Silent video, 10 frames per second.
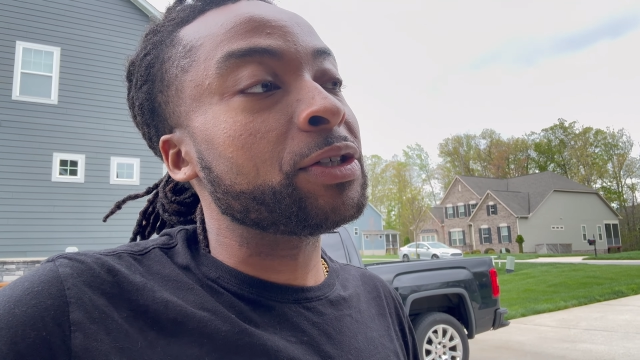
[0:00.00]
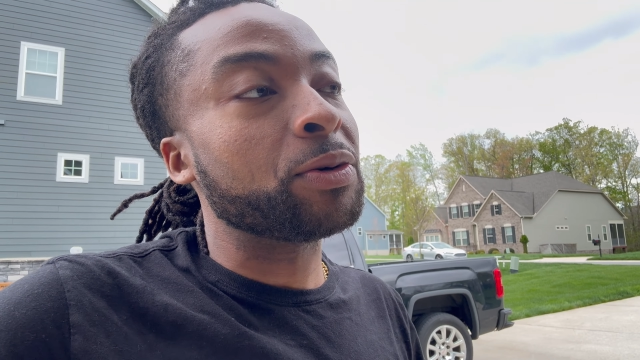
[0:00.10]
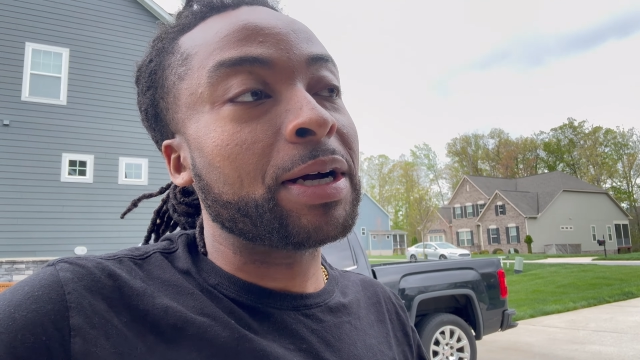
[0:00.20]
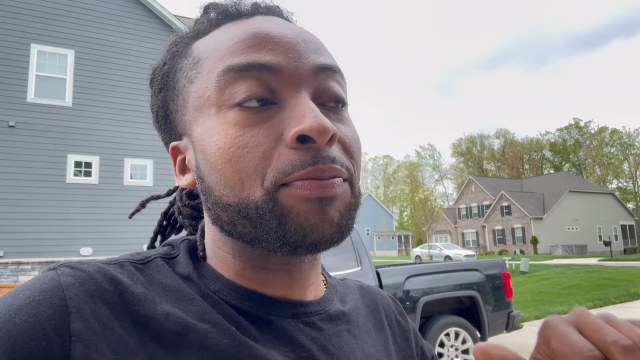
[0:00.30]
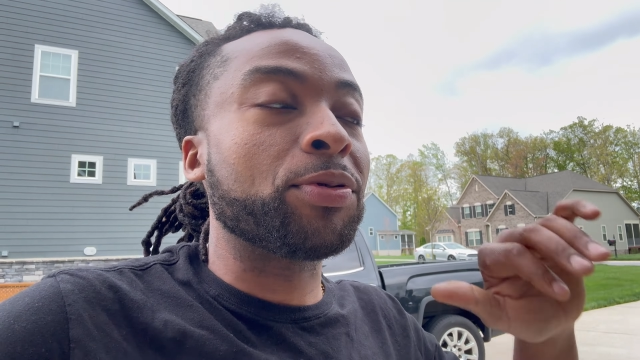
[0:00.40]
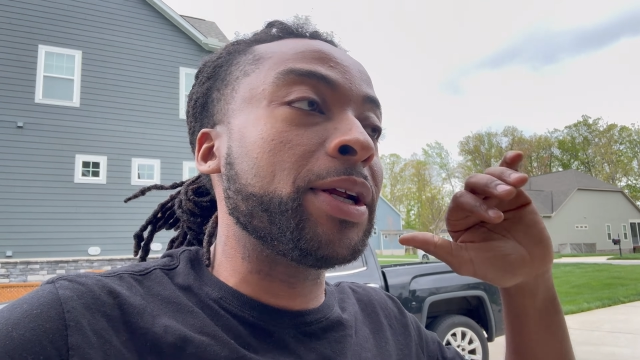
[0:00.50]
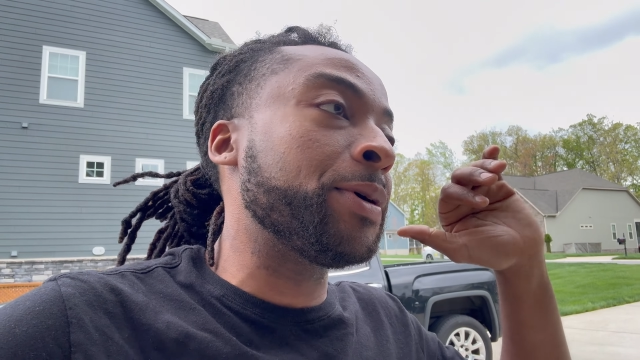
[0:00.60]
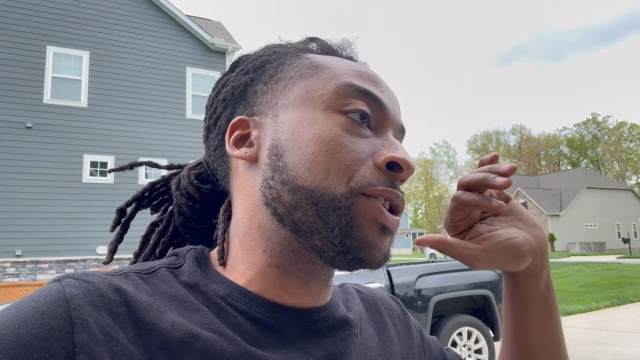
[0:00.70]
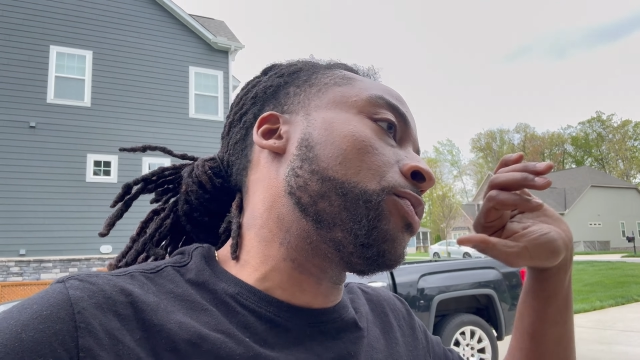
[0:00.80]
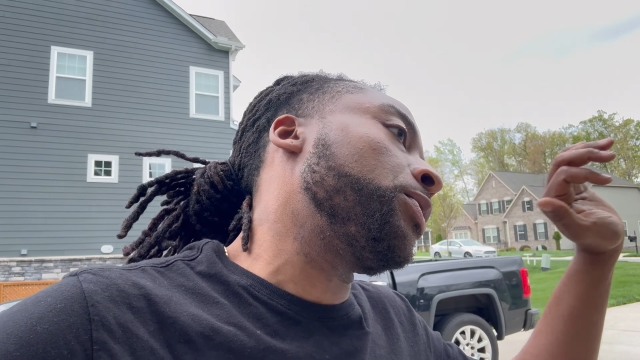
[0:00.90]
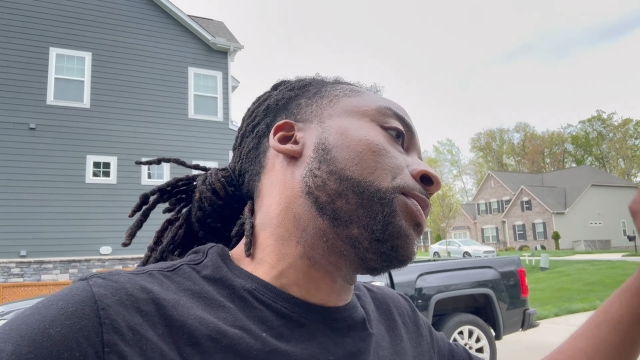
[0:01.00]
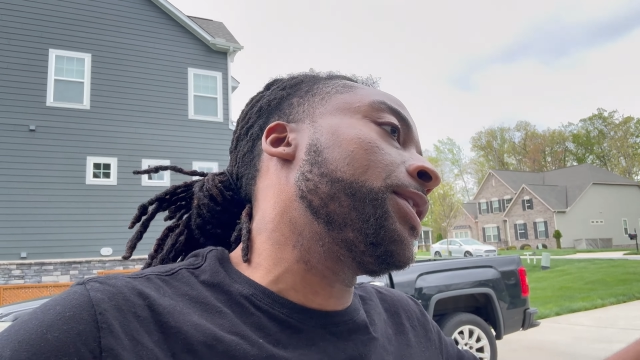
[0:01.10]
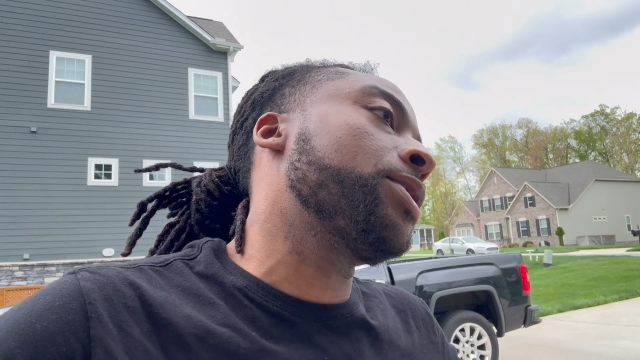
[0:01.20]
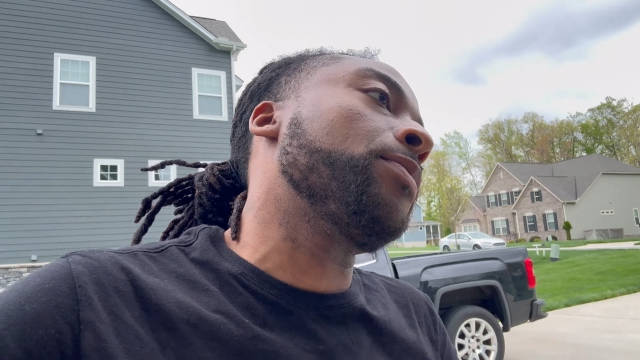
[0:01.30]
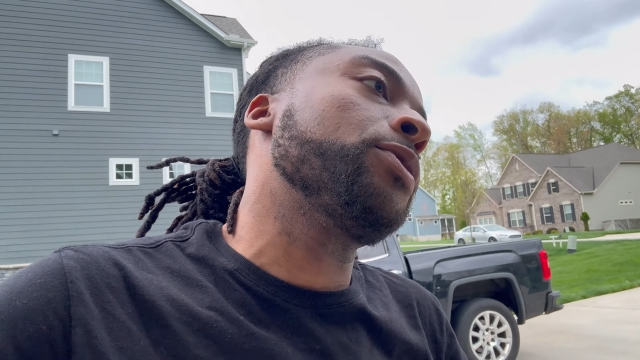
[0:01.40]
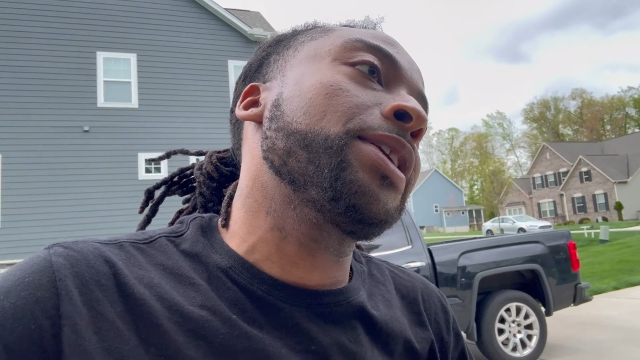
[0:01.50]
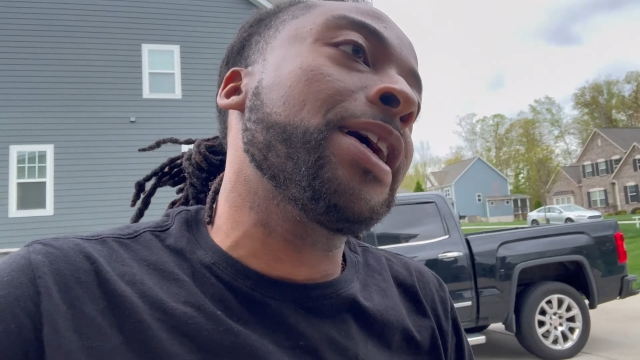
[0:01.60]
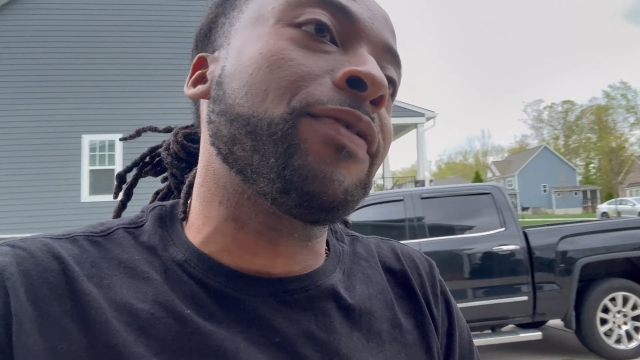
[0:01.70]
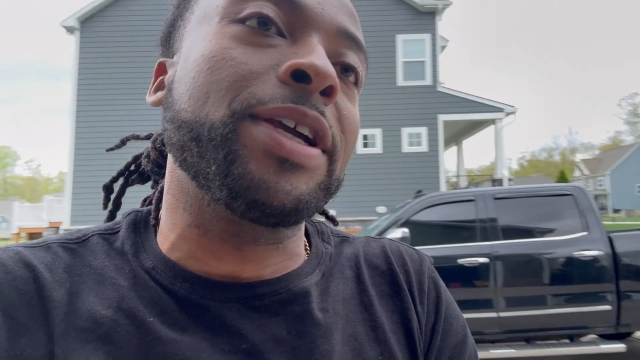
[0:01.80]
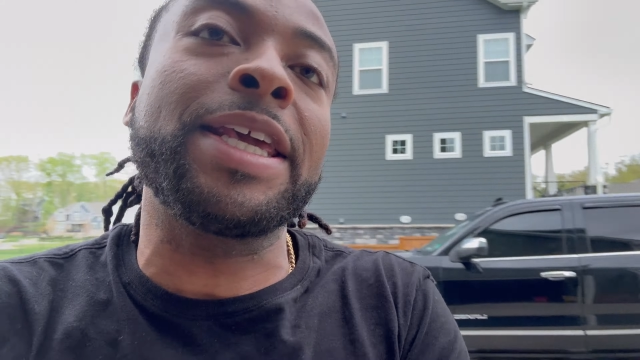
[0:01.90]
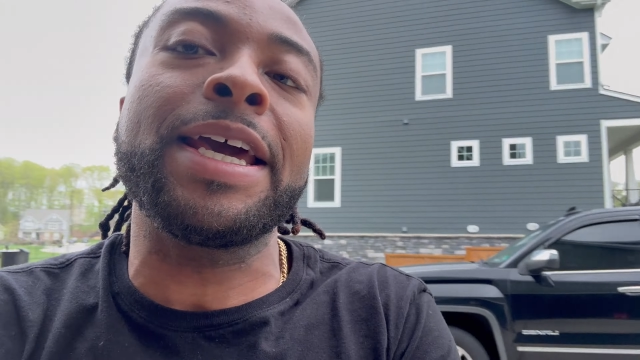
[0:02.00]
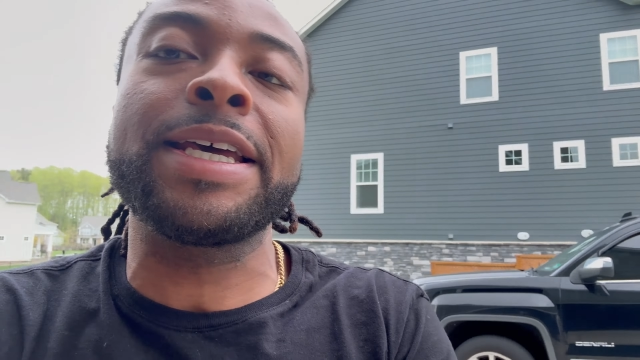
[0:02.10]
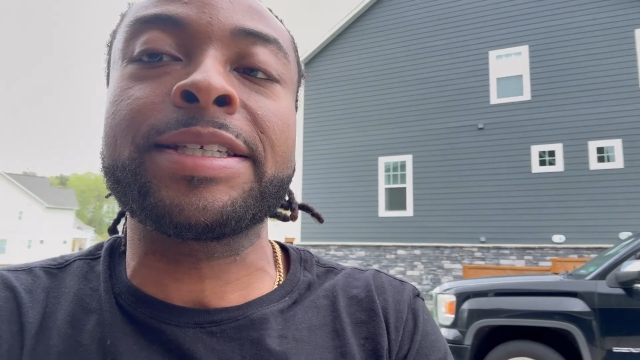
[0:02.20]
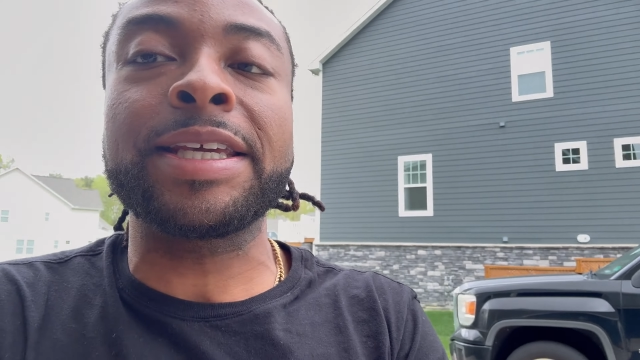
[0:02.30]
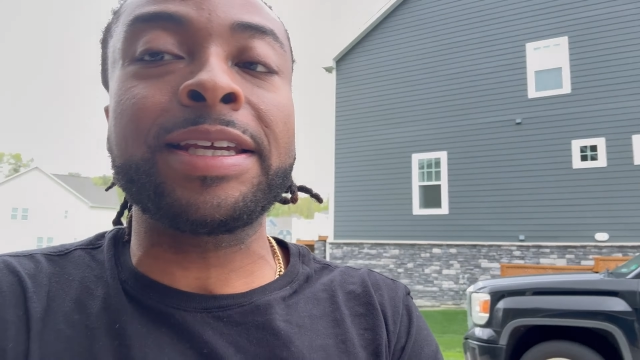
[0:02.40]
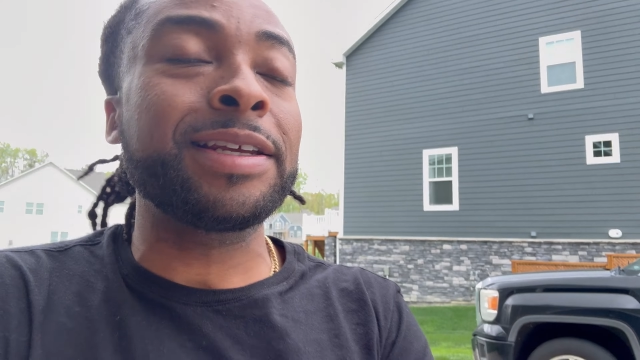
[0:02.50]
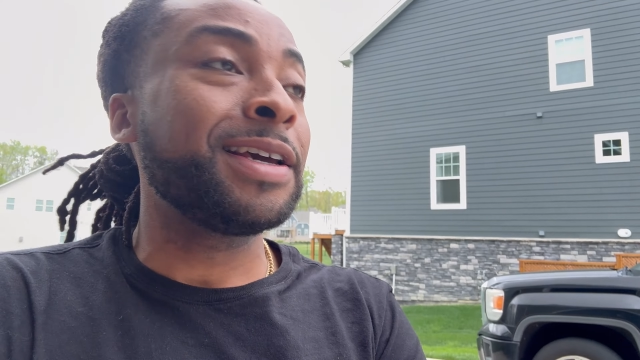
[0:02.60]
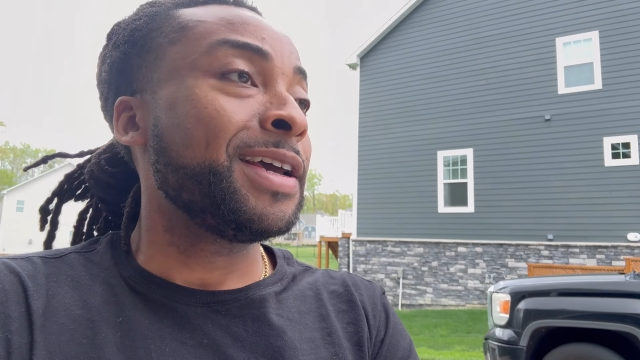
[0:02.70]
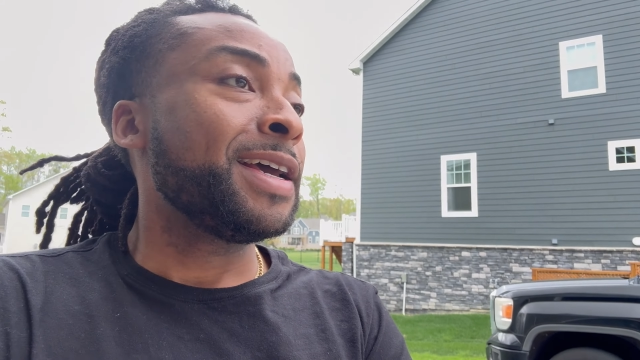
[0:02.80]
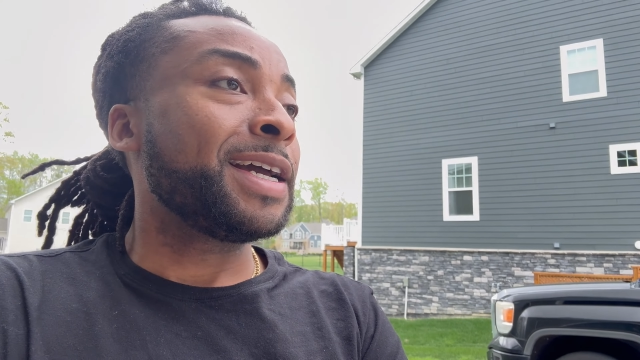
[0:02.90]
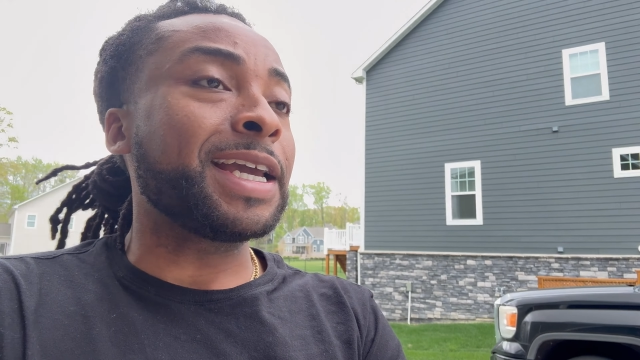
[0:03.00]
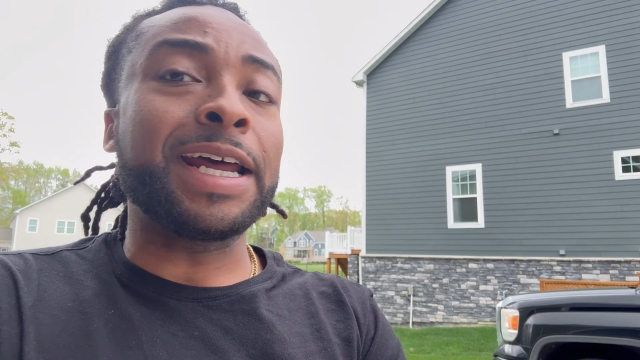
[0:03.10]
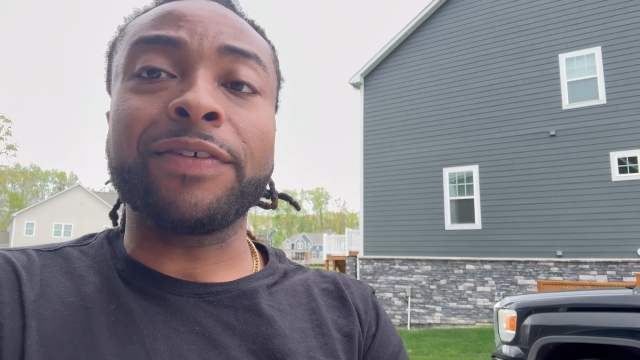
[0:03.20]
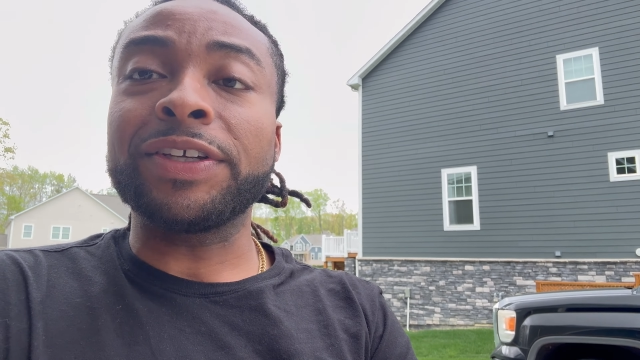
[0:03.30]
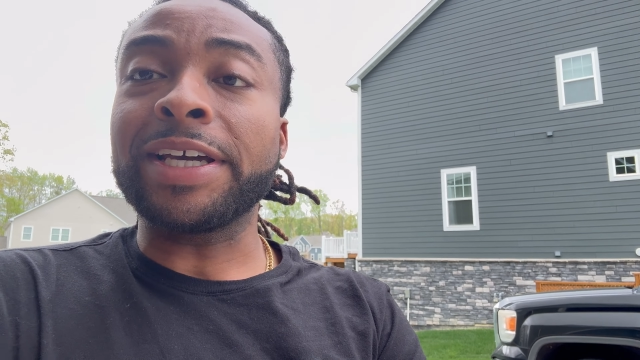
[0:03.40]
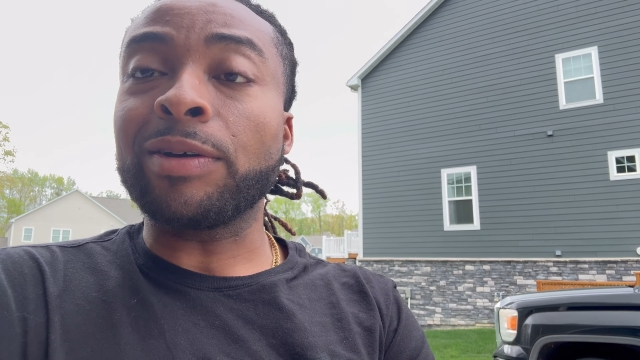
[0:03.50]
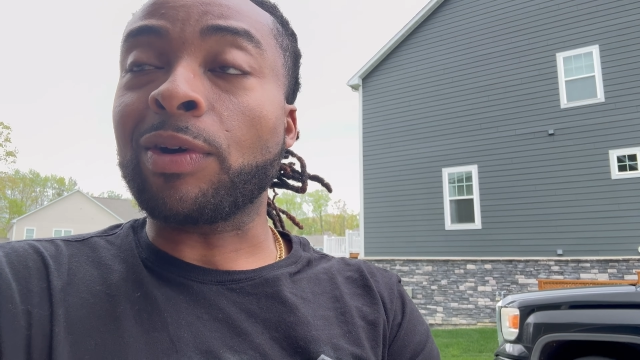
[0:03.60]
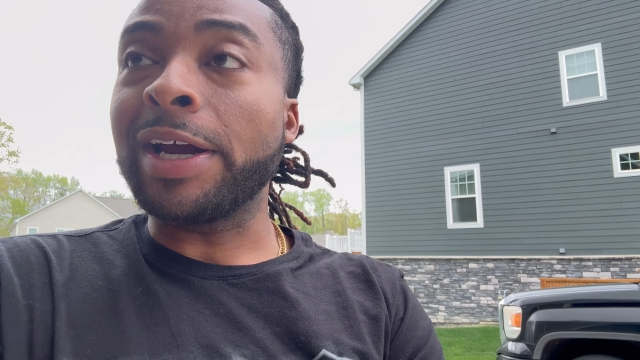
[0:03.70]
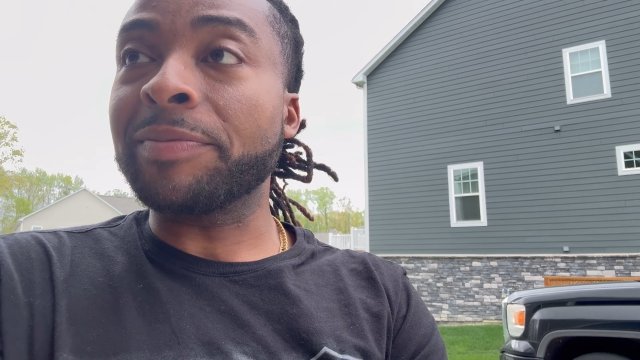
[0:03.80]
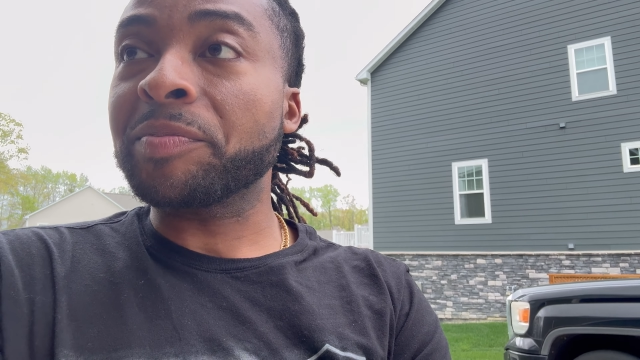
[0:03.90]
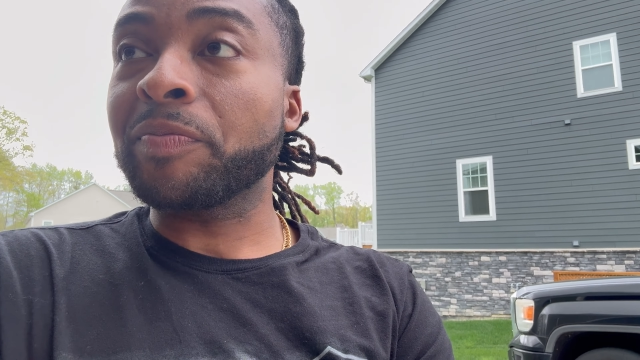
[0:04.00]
So I pretty much replaced almost every gasket, got everything right.